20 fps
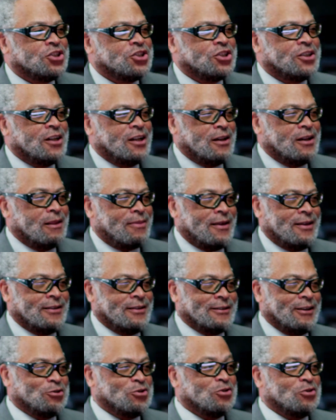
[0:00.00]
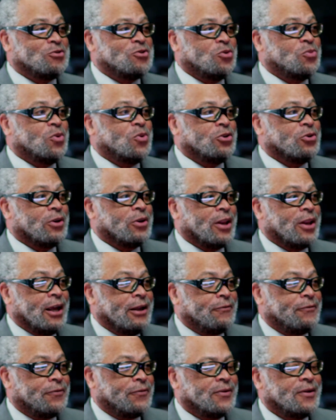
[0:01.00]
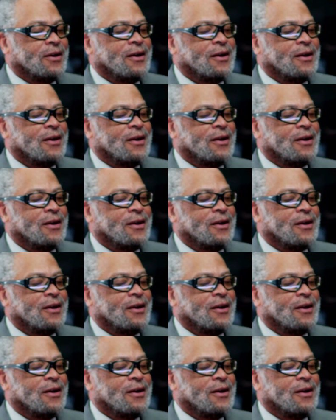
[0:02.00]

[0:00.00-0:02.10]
in the things that you do in your life.